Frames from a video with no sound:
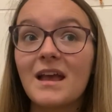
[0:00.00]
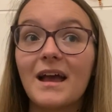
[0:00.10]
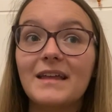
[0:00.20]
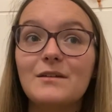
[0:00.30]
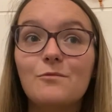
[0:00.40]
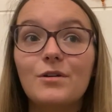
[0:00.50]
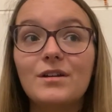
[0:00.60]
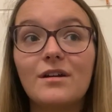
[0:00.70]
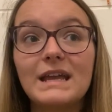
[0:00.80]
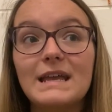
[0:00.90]
And then one
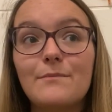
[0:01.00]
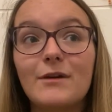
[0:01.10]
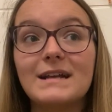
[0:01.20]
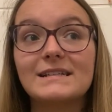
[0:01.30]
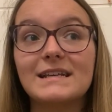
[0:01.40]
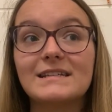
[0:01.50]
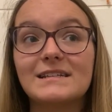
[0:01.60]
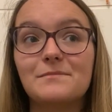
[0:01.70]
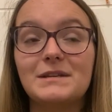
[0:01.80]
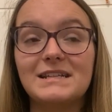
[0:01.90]
night he breaks into
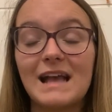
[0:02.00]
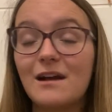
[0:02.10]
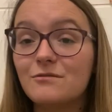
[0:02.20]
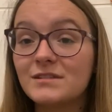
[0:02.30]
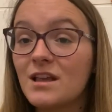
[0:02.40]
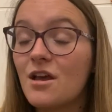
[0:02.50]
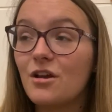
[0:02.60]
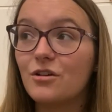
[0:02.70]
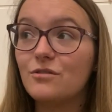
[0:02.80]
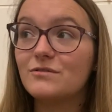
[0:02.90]
somebody's house
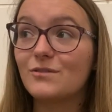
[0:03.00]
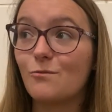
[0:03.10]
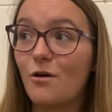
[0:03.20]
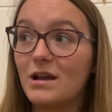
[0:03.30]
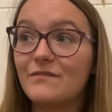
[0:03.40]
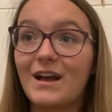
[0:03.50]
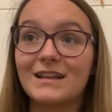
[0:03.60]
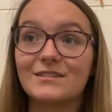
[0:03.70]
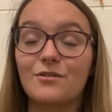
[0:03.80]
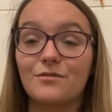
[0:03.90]
whose wife
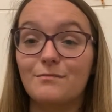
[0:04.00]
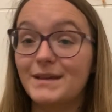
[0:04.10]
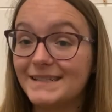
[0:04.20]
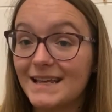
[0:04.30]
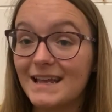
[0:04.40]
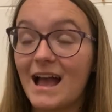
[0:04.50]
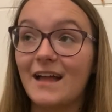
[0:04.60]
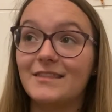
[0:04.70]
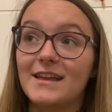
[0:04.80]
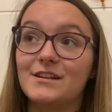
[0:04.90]
has gone missing,
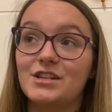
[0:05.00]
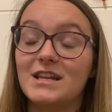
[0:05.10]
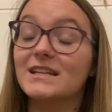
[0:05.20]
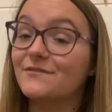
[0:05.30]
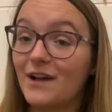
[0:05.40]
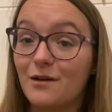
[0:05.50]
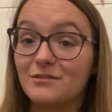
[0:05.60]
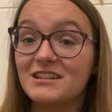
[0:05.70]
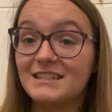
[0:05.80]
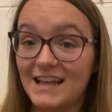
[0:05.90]
and then she is
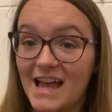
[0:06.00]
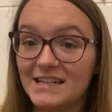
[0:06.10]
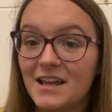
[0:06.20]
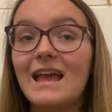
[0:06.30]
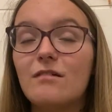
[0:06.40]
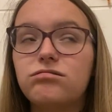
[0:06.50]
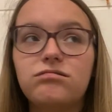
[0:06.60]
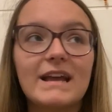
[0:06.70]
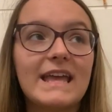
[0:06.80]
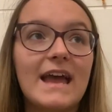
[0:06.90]
found dead.
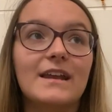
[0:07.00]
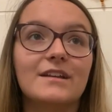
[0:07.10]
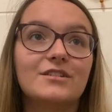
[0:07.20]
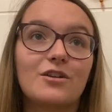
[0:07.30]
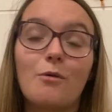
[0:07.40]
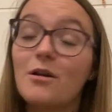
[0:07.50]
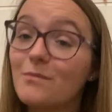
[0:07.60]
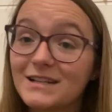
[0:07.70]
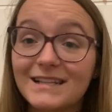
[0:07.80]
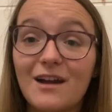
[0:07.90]
Again, to quote
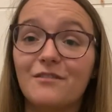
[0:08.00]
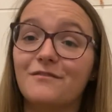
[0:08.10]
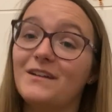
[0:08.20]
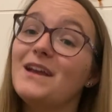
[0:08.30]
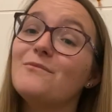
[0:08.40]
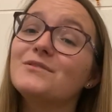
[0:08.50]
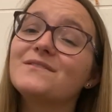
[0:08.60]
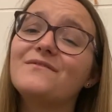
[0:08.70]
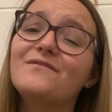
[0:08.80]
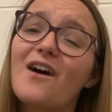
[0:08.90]
myself, it was
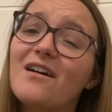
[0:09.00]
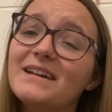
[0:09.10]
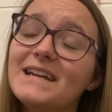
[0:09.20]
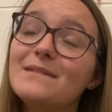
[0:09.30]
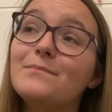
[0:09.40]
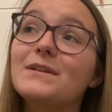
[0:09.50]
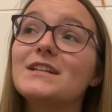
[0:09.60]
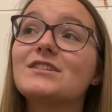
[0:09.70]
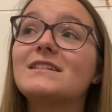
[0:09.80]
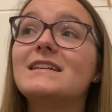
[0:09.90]
fine, but it
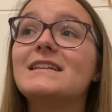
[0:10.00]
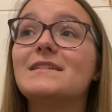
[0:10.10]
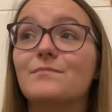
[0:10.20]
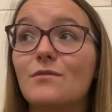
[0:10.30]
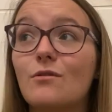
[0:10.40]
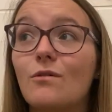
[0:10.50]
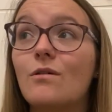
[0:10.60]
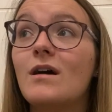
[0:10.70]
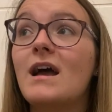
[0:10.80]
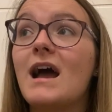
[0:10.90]
just needed more.
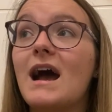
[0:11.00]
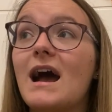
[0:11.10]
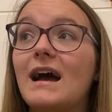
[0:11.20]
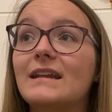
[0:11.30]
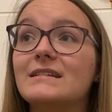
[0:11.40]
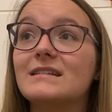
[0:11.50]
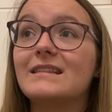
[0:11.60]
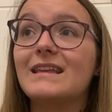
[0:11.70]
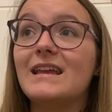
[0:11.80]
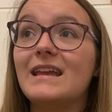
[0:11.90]
And
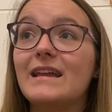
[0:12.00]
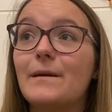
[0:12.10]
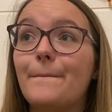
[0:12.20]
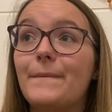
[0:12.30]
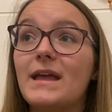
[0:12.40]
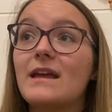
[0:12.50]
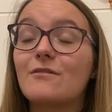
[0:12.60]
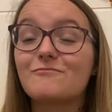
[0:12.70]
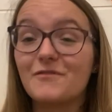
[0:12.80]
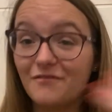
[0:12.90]
the big
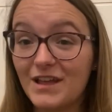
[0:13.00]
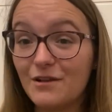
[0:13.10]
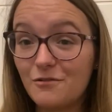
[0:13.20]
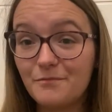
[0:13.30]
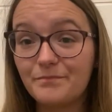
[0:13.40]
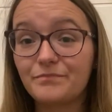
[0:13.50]
reveal